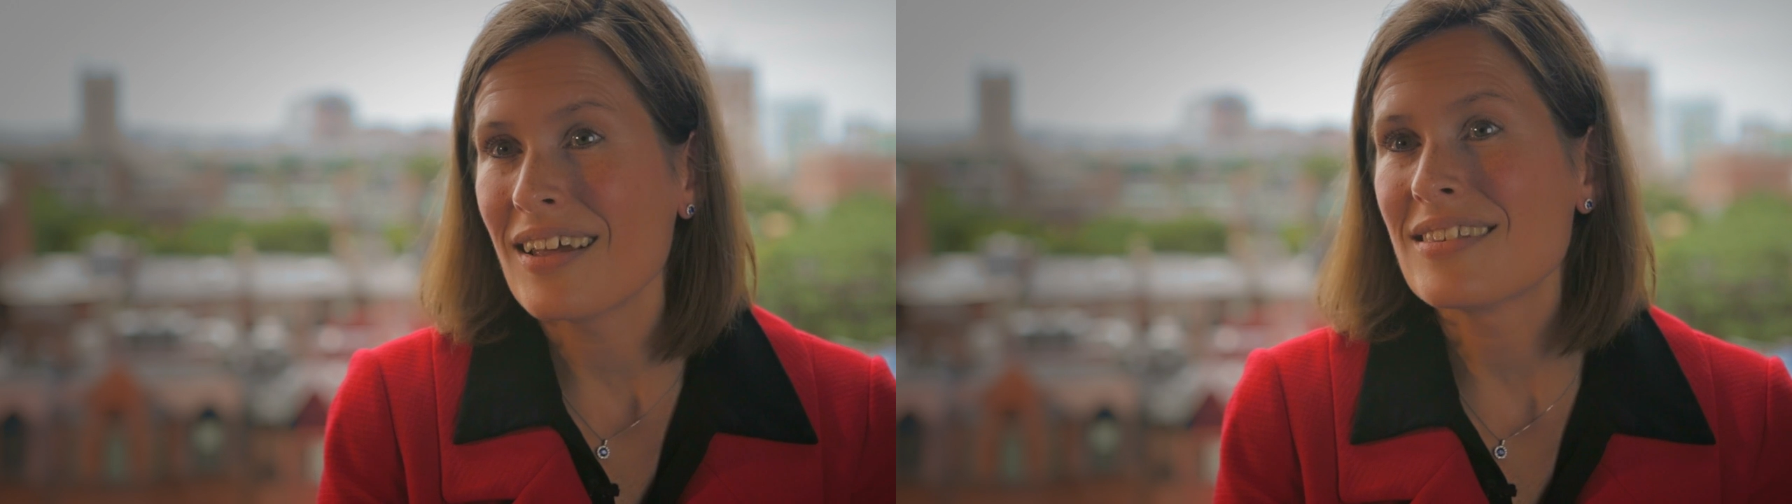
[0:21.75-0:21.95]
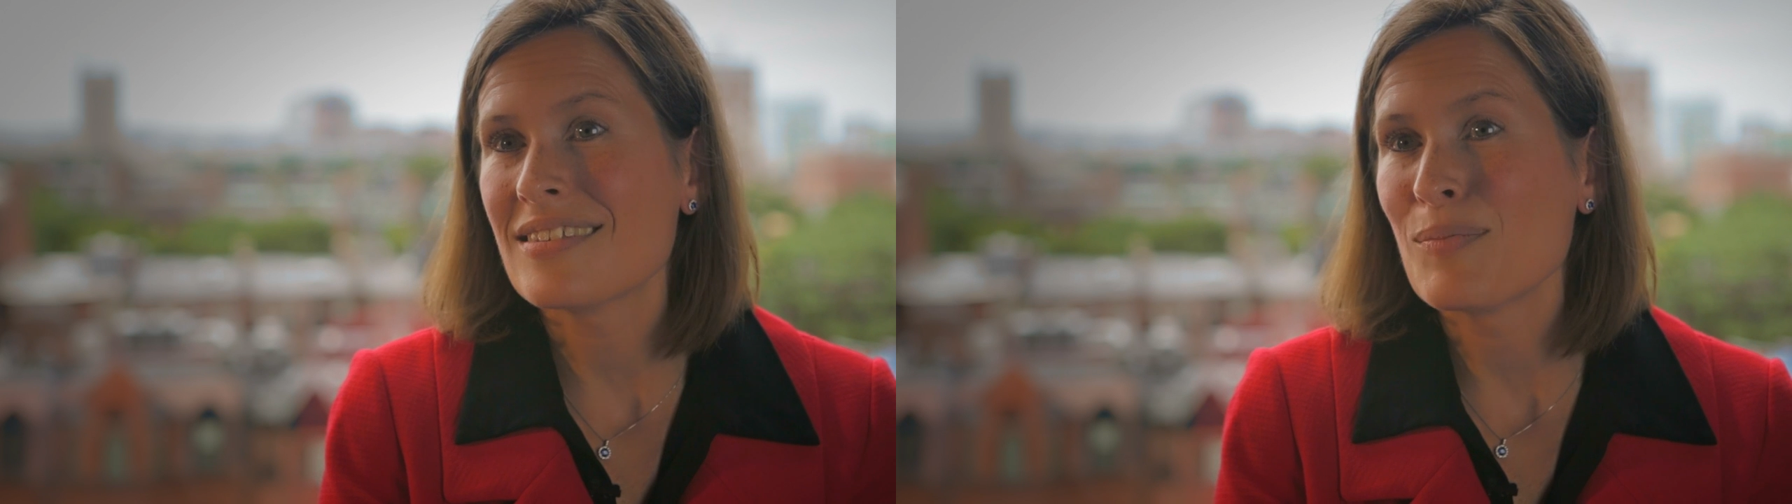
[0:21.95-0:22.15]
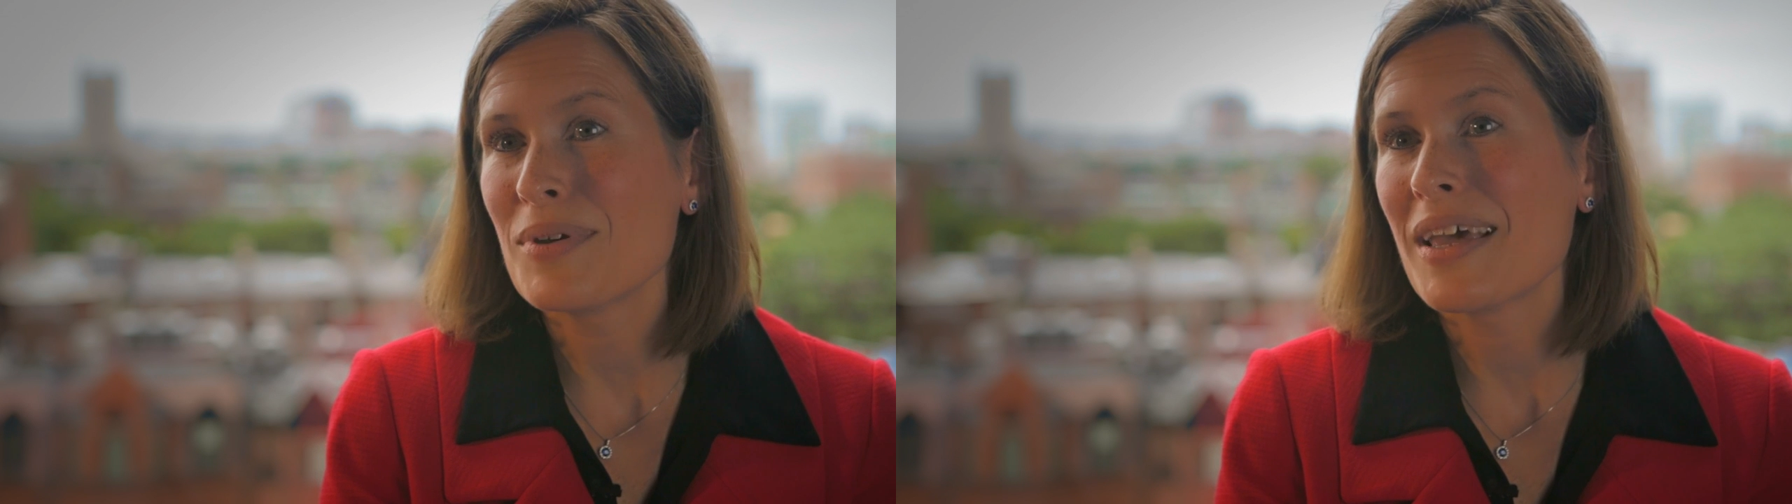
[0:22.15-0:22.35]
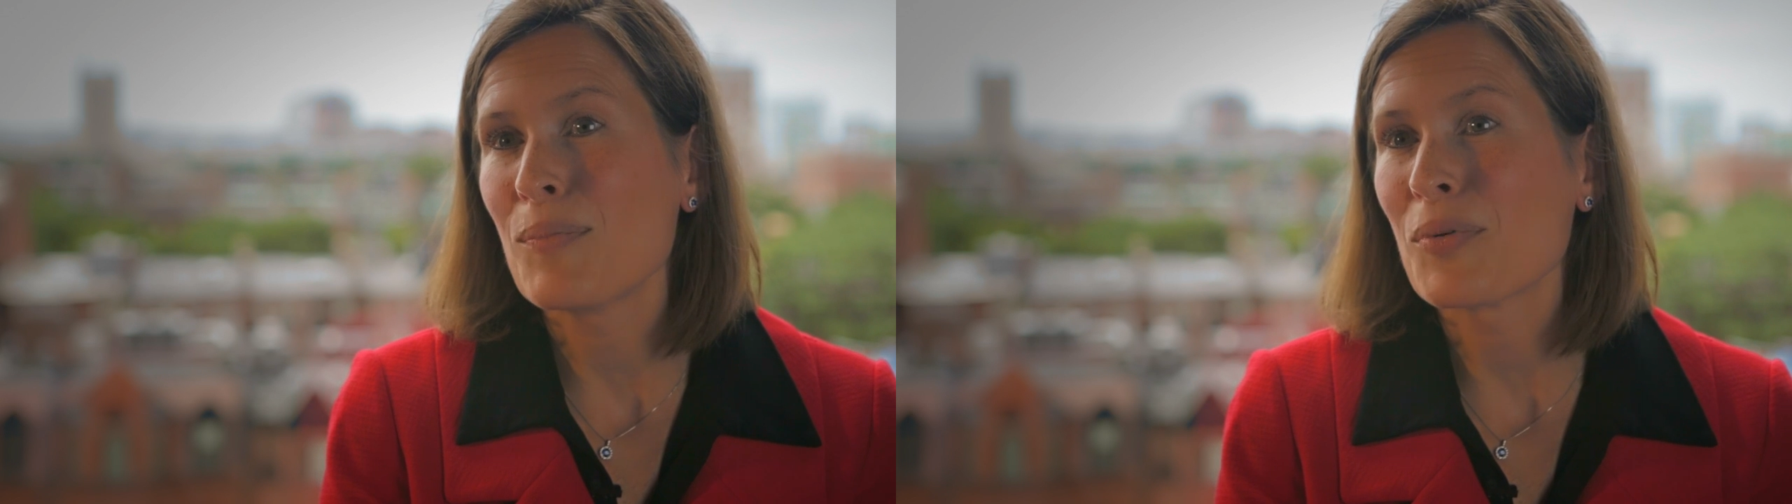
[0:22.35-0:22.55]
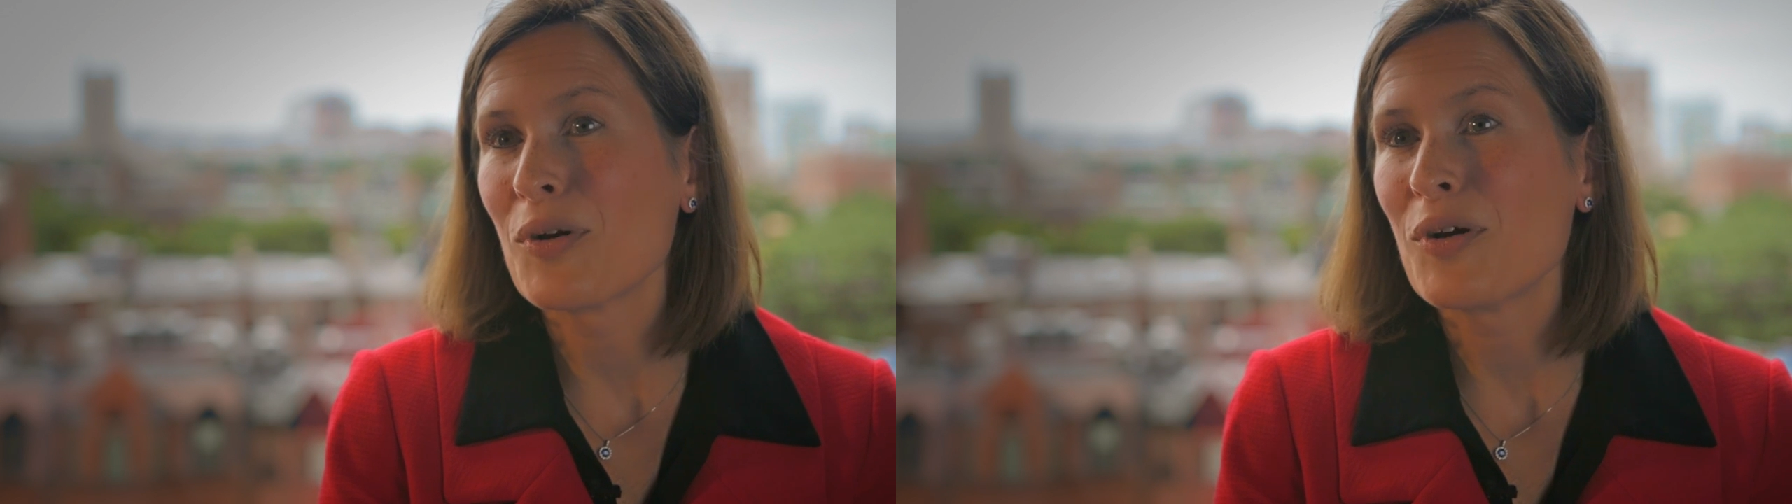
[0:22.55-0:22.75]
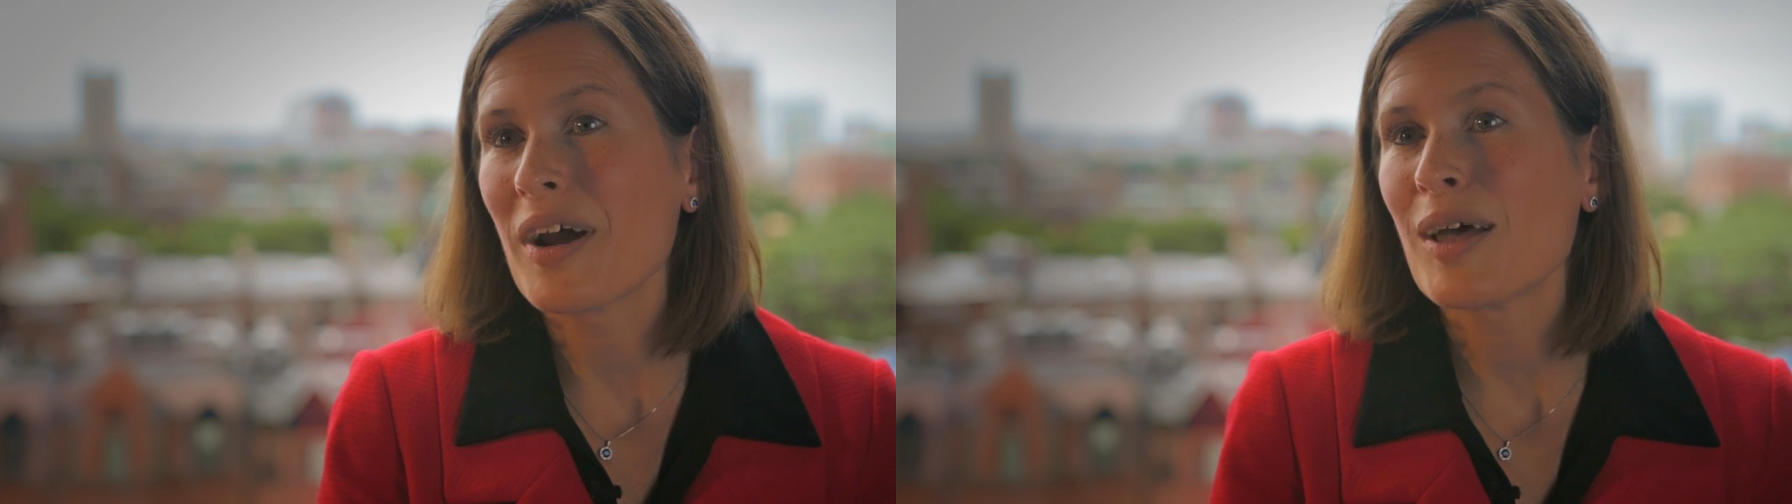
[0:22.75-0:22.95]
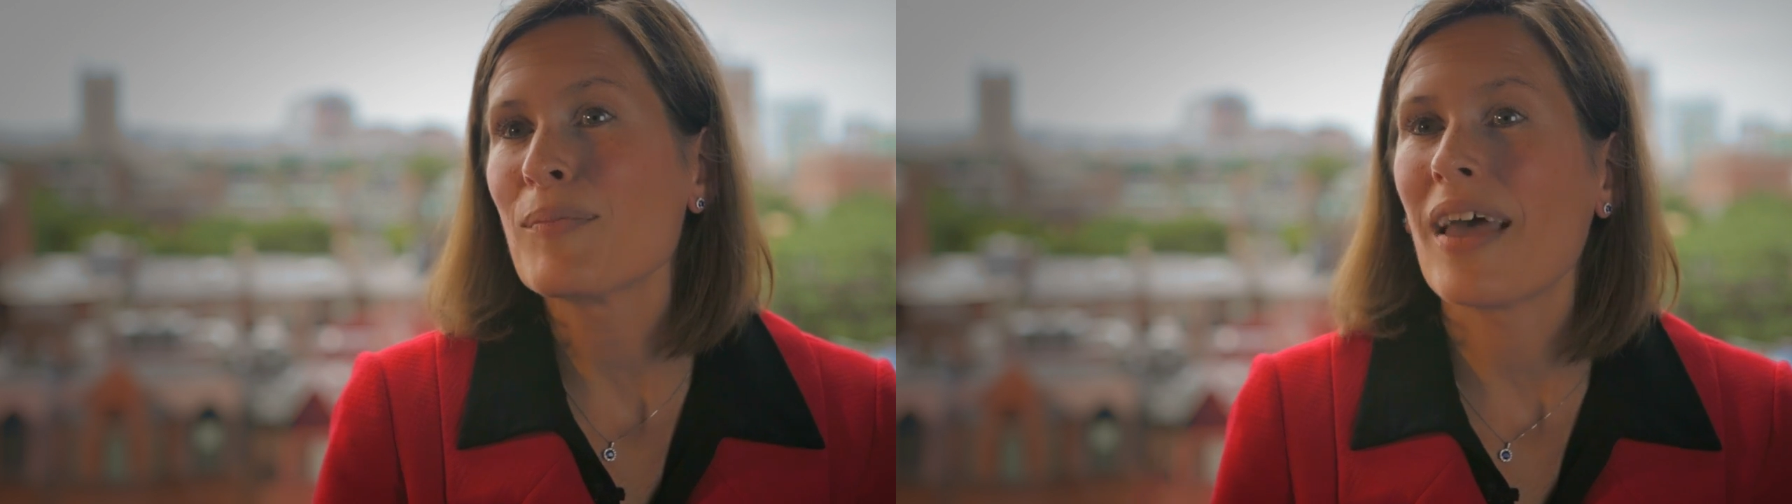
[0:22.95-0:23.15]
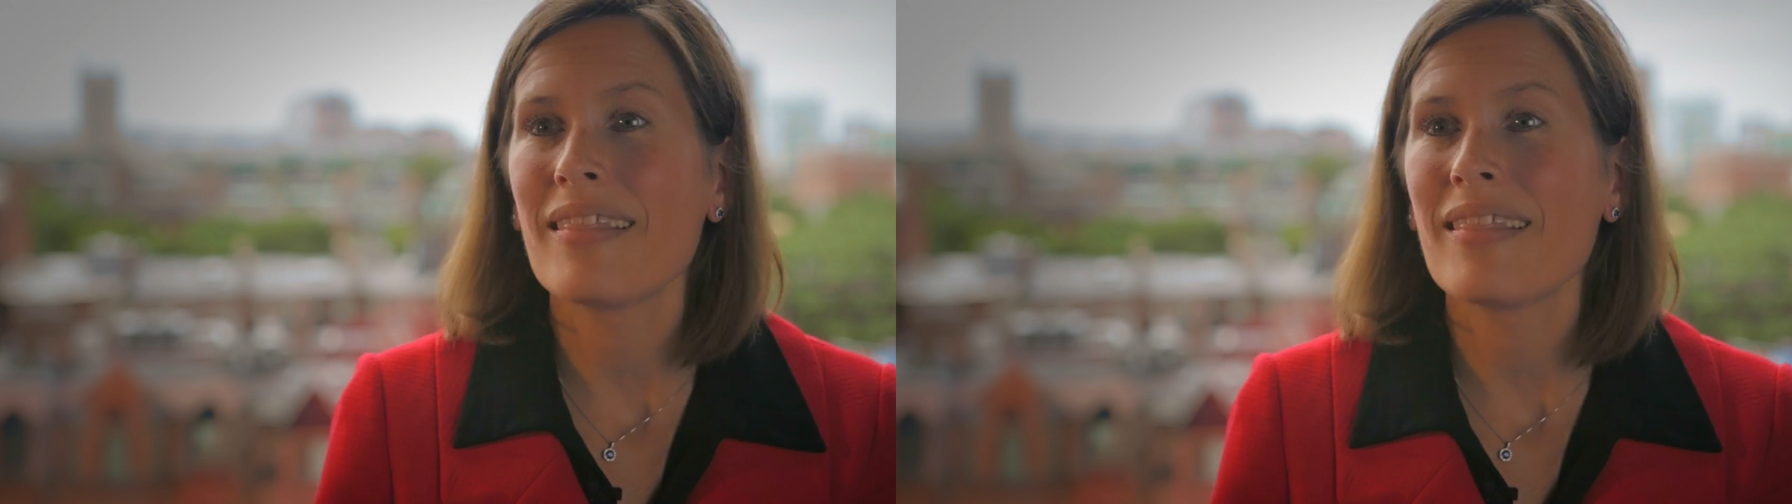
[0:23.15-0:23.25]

its M B A program,